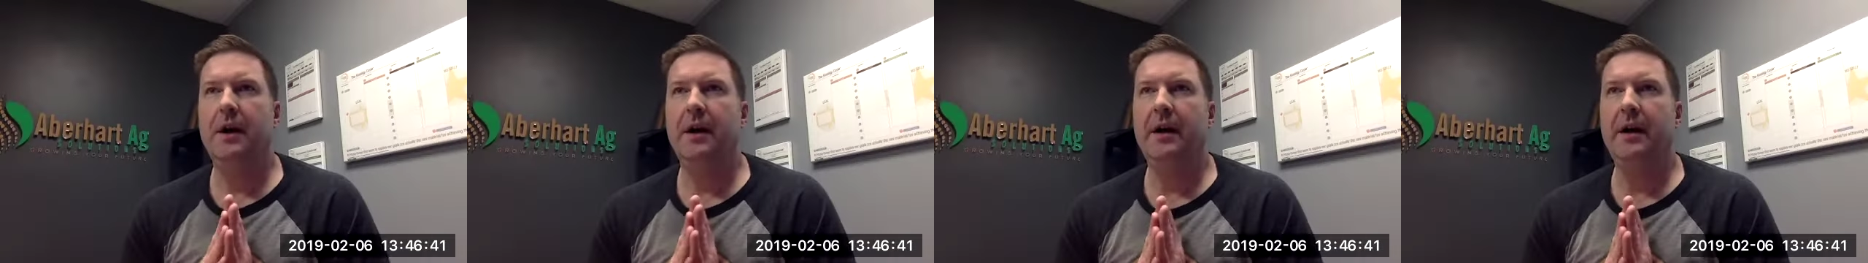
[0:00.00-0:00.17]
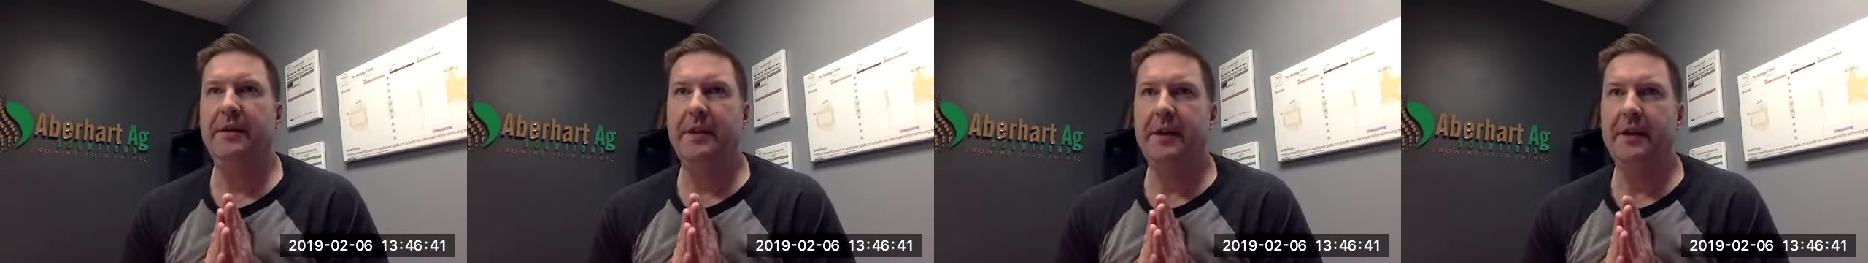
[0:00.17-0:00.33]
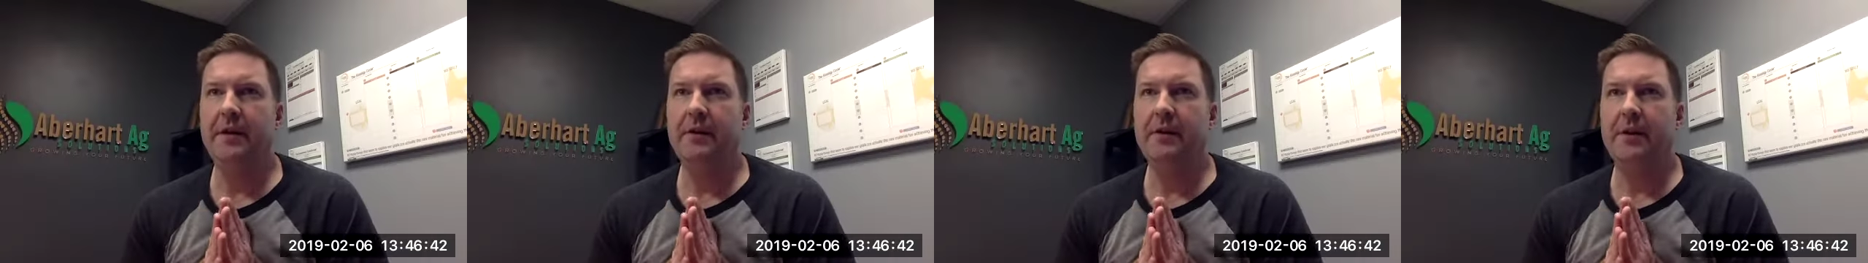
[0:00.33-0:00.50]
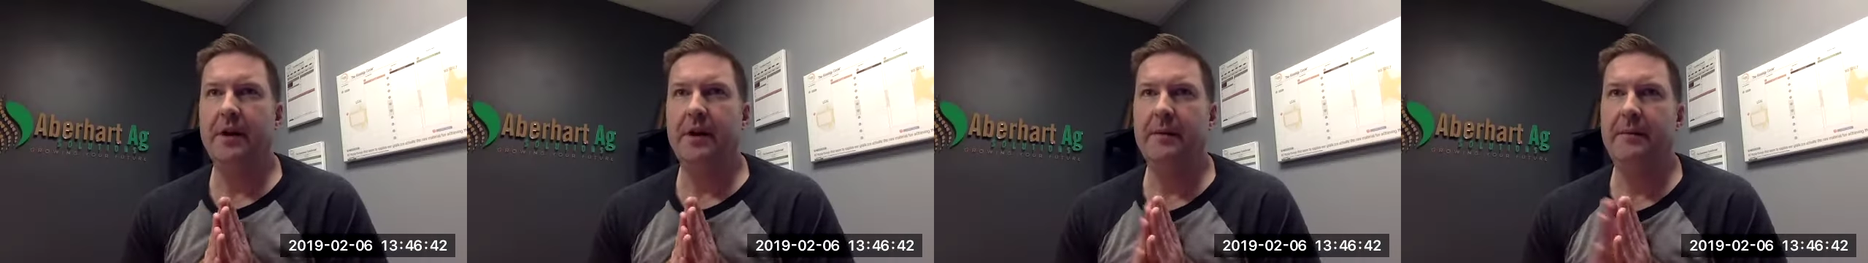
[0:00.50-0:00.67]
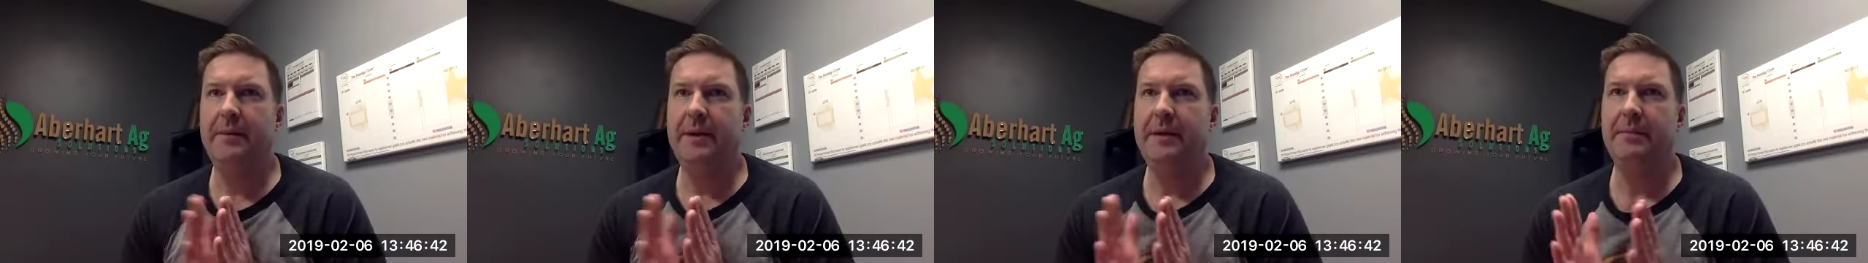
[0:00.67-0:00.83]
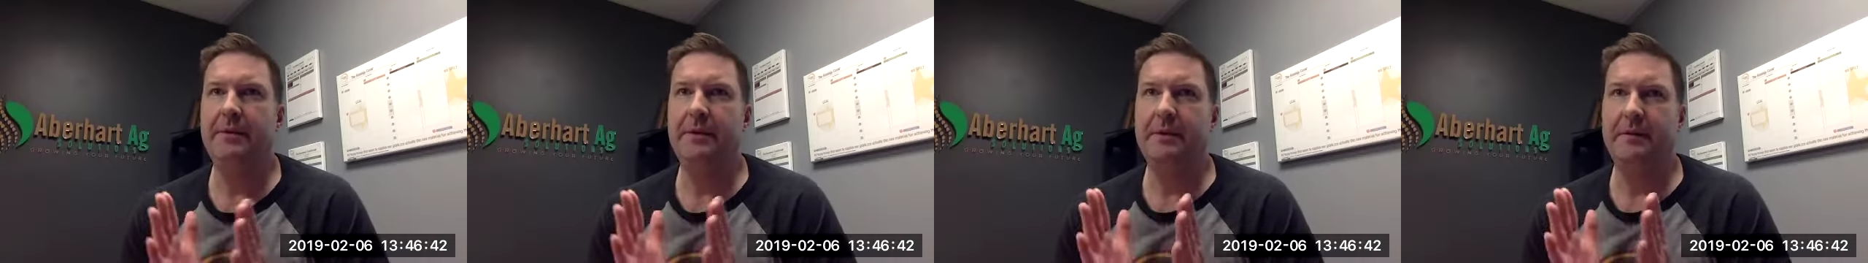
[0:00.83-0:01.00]
I think a lot of
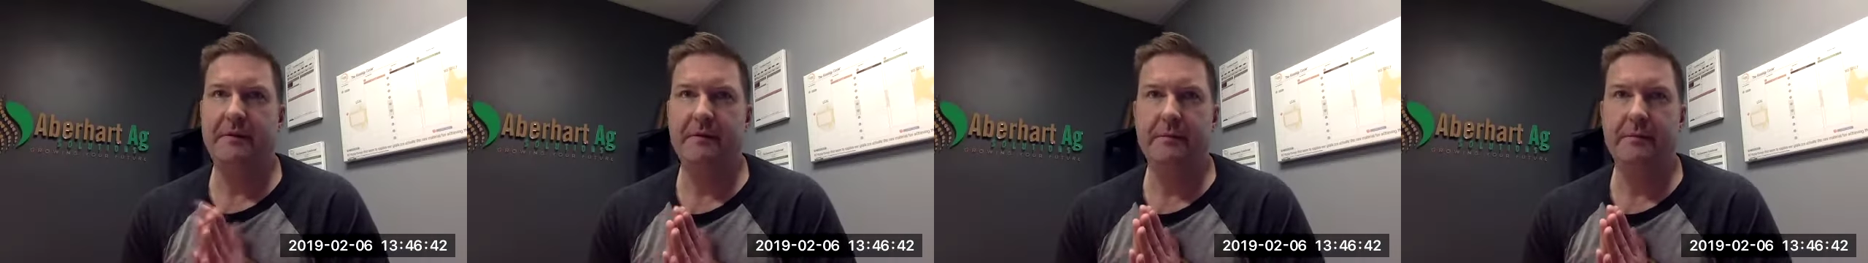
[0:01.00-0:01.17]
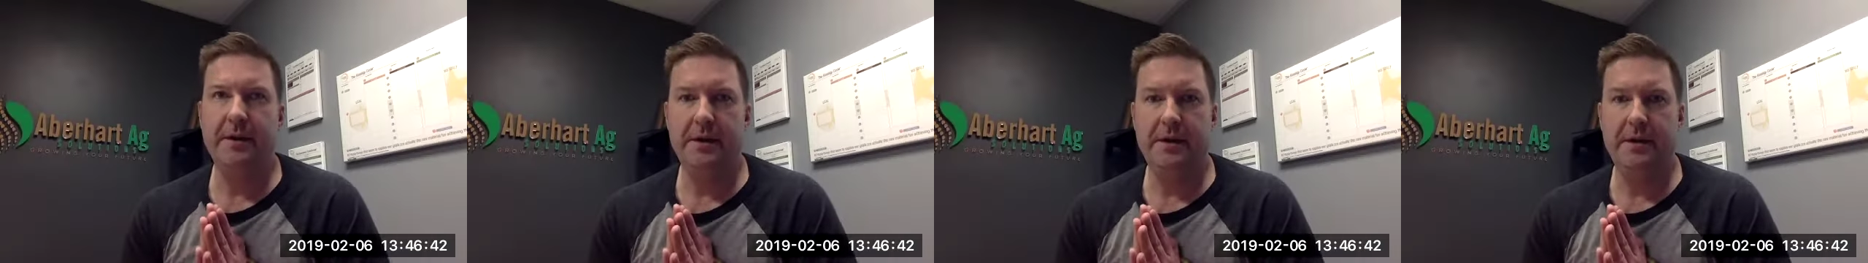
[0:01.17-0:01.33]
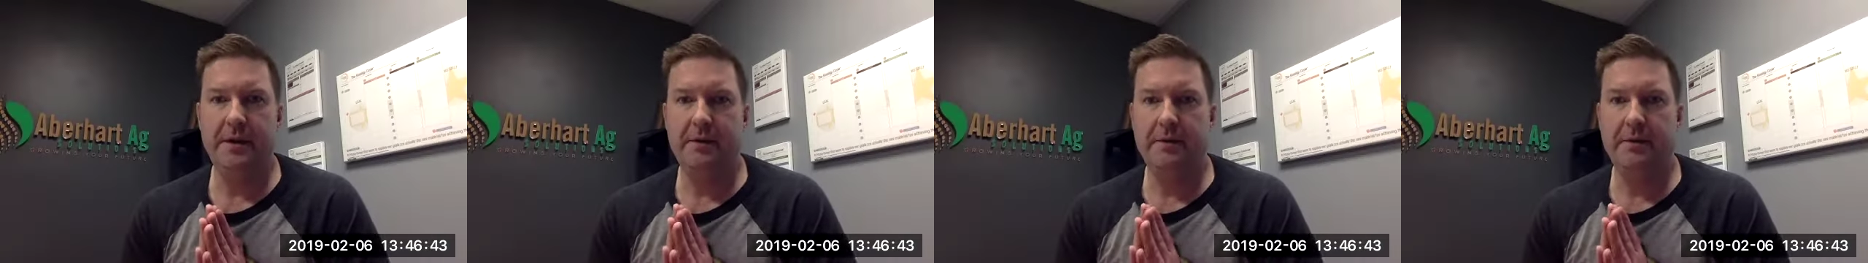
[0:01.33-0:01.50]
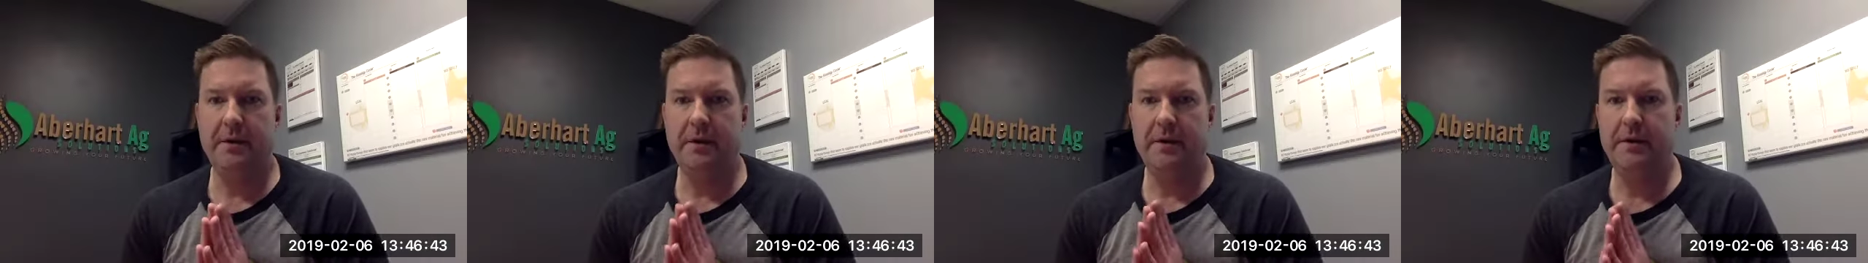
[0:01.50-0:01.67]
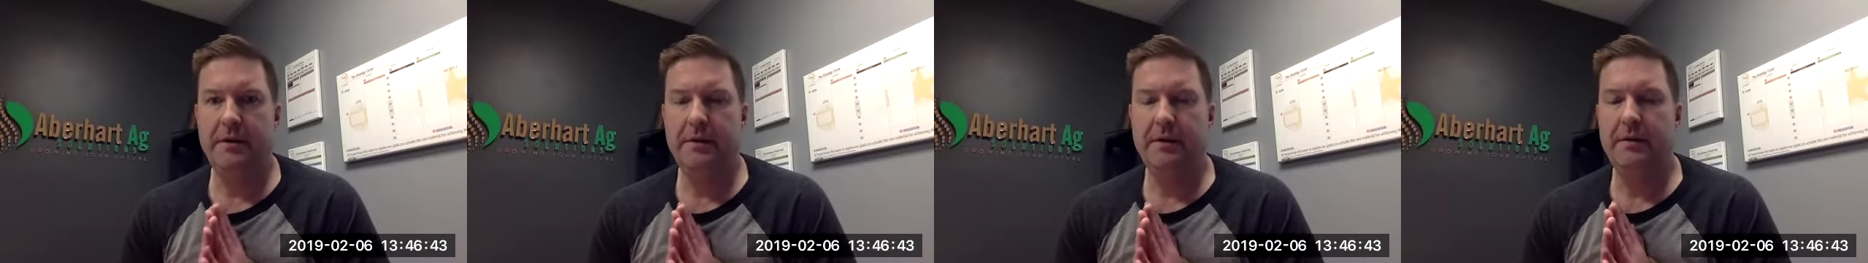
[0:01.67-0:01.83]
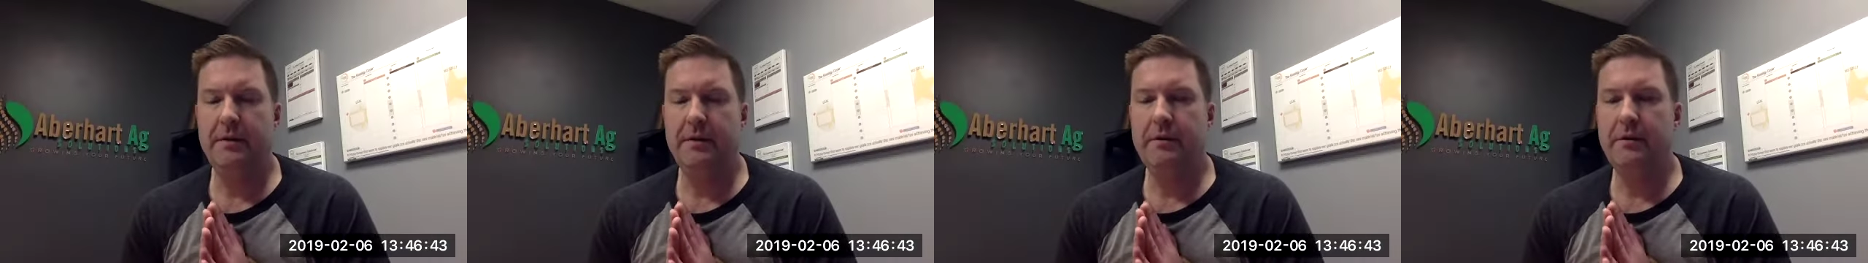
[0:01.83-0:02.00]
people are familiar
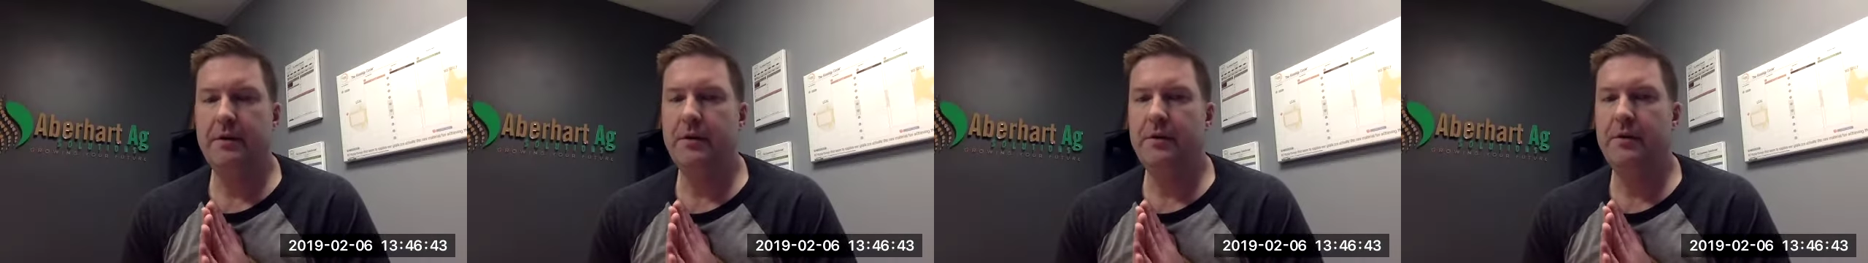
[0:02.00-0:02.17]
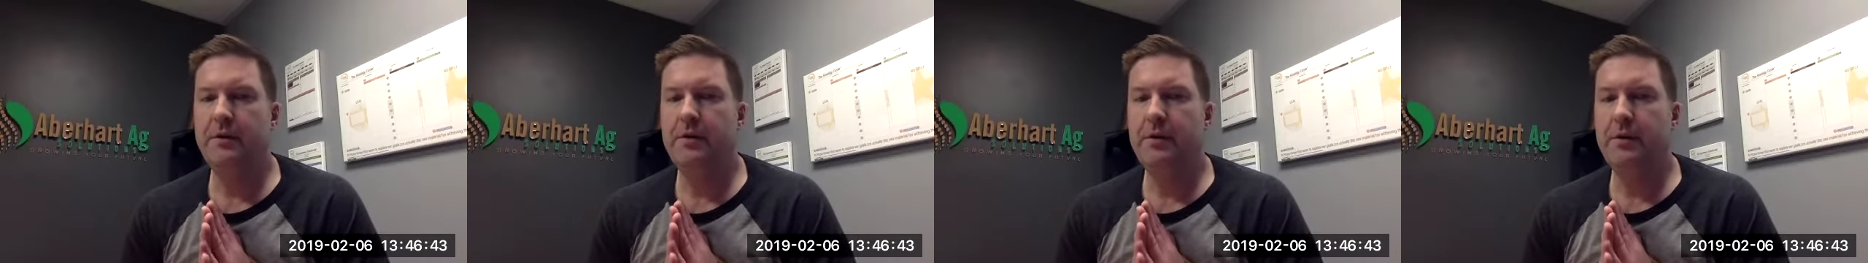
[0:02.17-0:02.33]
with you,